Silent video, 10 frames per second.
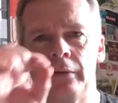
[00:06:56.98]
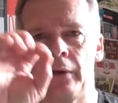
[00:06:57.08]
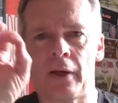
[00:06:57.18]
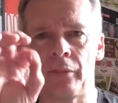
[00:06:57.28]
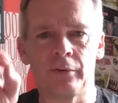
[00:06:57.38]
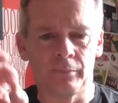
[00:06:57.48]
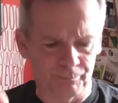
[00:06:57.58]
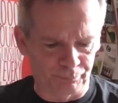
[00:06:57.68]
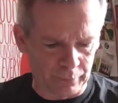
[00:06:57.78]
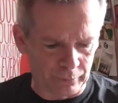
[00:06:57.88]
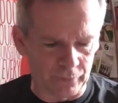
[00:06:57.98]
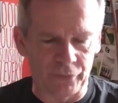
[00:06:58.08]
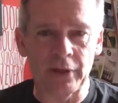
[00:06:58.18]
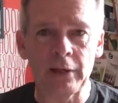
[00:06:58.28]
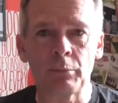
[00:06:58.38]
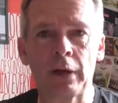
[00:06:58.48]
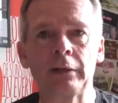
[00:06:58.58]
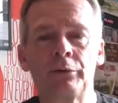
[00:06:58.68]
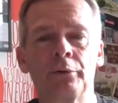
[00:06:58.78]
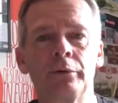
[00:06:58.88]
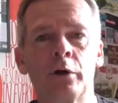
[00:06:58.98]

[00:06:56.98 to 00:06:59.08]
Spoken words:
Another bit of a theme running through the